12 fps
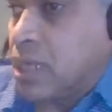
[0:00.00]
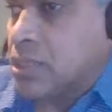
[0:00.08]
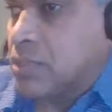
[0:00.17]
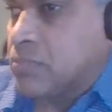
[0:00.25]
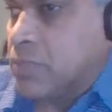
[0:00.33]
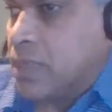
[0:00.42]

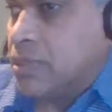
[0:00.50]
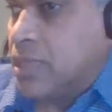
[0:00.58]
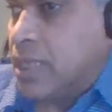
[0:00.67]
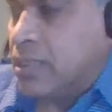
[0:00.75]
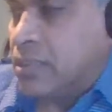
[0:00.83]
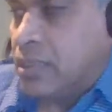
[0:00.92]
does, and
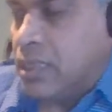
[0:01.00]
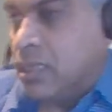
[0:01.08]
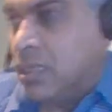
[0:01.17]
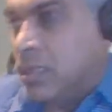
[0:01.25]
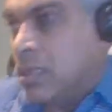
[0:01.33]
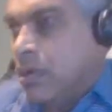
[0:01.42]
then
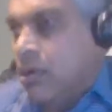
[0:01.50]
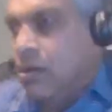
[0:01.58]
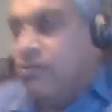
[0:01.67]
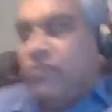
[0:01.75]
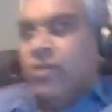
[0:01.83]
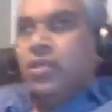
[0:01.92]

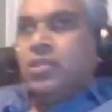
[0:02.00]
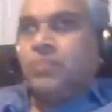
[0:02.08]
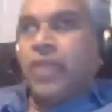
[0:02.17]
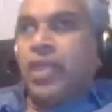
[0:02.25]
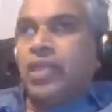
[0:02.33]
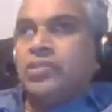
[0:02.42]
of
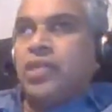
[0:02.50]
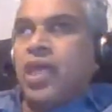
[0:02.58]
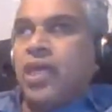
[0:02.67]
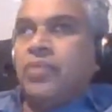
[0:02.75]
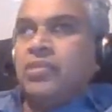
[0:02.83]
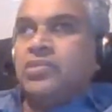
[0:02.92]
space,
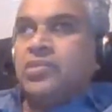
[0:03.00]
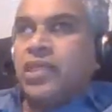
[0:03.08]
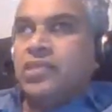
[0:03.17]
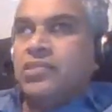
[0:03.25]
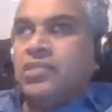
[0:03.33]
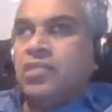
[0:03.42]
time, and
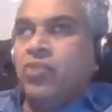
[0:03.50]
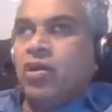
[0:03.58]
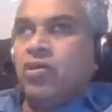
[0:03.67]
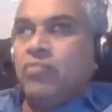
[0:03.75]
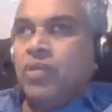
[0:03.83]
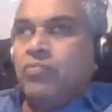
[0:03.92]
sense in
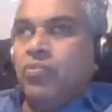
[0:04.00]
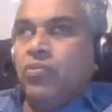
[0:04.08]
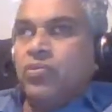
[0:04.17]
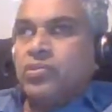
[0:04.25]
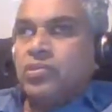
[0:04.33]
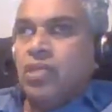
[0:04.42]
one of my
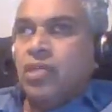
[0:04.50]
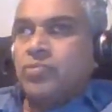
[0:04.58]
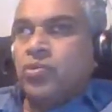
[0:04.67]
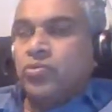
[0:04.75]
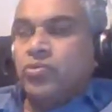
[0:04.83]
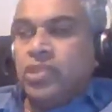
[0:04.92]
books,
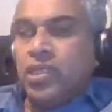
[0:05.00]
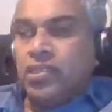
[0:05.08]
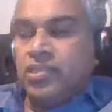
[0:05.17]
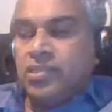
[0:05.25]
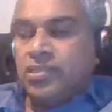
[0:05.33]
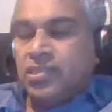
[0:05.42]
Absolute
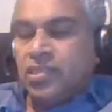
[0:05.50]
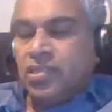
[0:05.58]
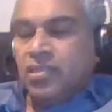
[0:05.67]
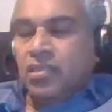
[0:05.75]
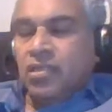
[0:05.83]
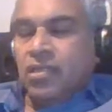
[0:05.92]
Genesis.
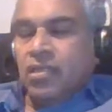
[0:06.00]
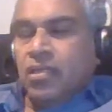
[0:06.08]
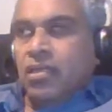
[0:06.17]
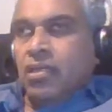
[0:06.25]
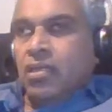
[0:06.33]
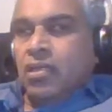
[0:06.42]

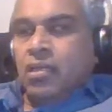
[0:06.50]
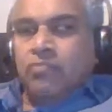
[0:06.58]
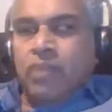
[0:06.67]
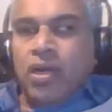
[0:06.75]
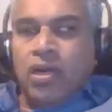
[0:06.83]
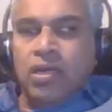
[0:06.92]

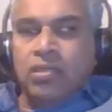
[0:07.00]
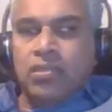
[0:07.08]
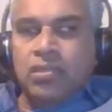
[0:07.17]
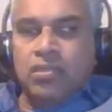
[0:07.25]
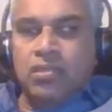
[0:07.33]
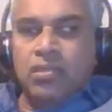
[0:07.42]
But
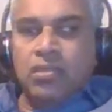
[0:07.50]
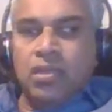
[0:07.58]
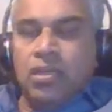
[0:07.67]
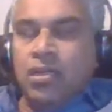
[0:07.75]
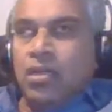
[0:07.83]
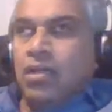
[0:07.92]

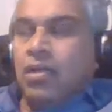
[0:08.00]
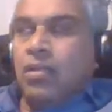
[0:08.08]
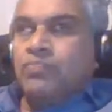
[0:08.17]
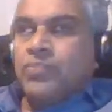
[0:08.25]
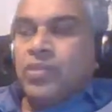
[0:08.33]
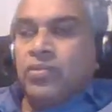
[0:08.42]

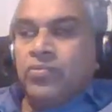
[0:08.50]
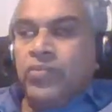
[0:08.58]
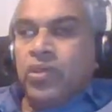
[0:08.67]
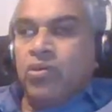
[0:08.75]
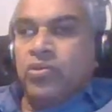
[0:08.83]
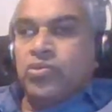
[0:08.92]

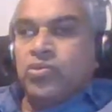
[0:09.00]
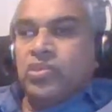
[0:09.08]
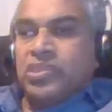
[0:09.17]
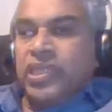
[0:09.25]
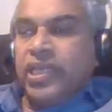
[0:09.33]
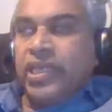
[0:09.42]
we also
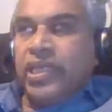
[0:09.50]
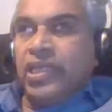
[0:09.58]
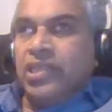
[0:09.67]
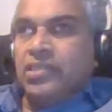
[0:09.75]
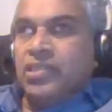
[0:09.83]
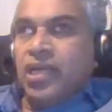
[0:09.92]

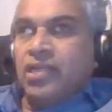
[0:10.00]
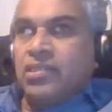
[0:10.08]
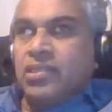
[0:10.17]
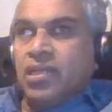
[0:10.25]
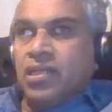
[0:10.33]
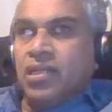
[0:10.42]
see that,